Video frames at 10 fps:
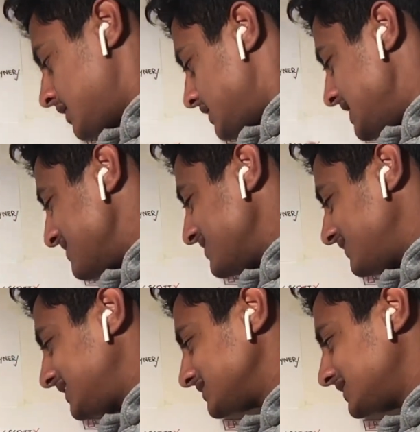Even if
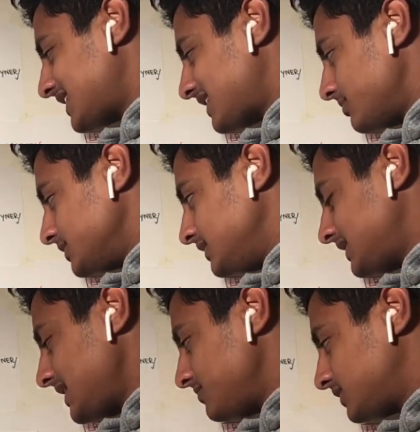he doesn't get
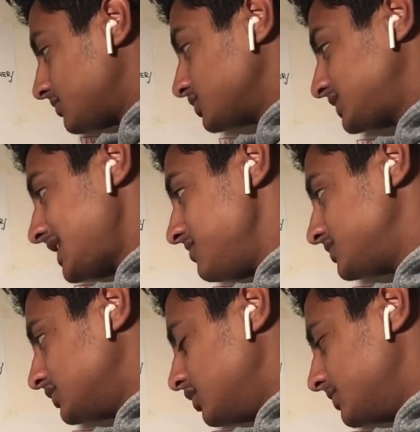that much game
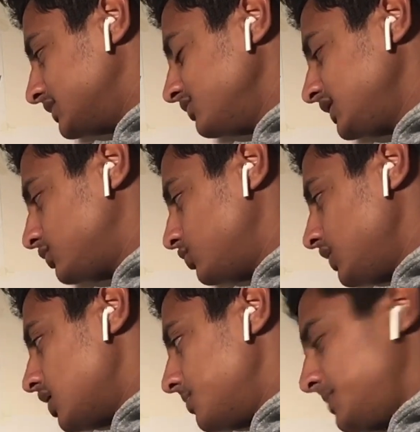time, I don't think
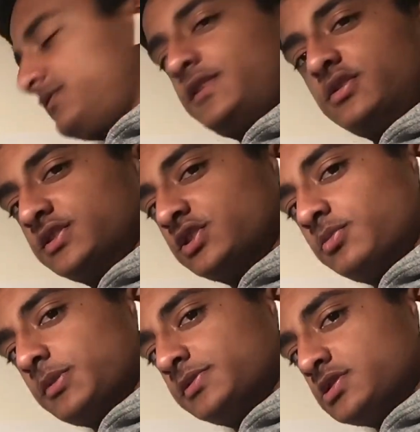midfield is going
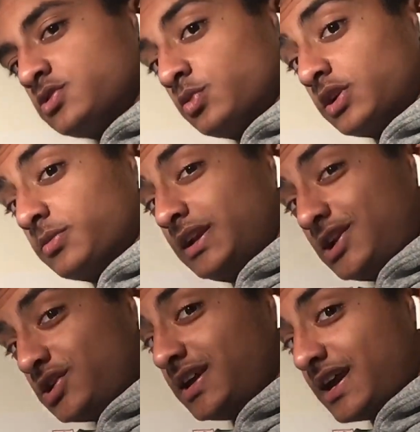to be a position we're going to be
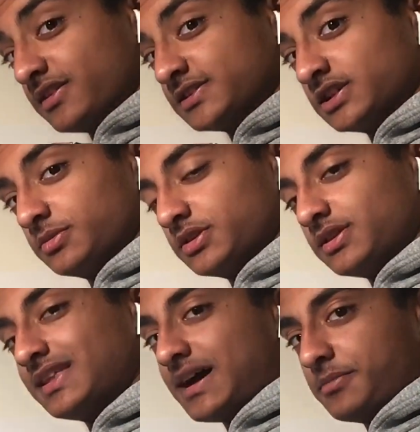looking at in the summer
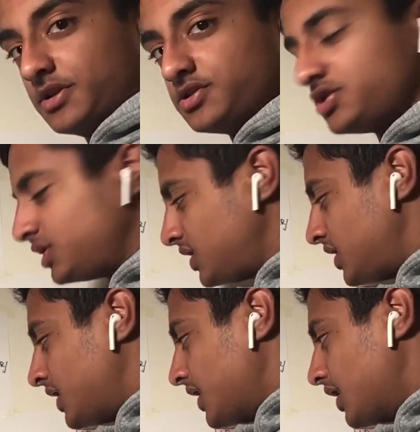that much.
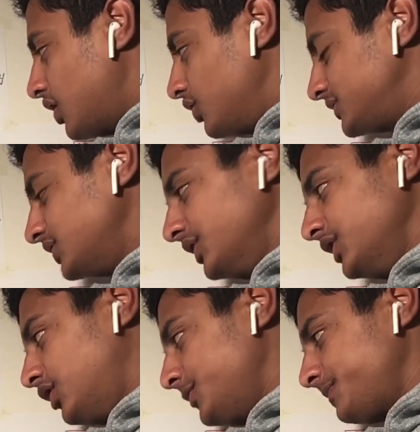Certainly
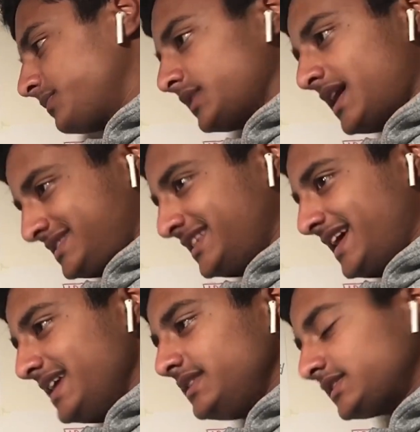not as an
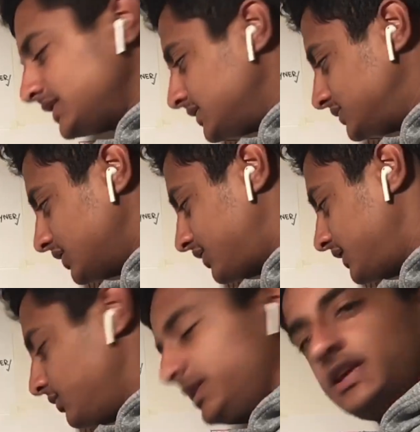8. So I
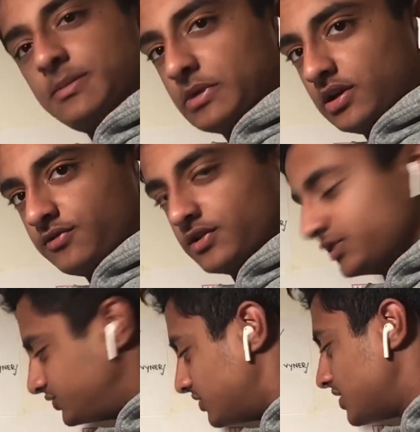think we keep Marley
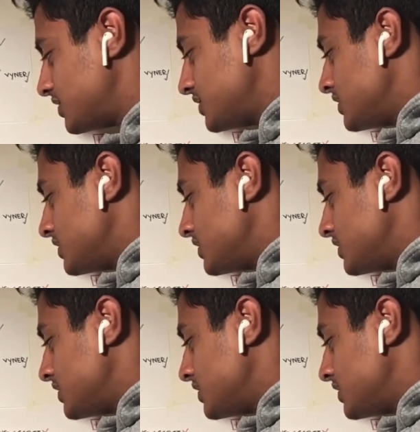Francois.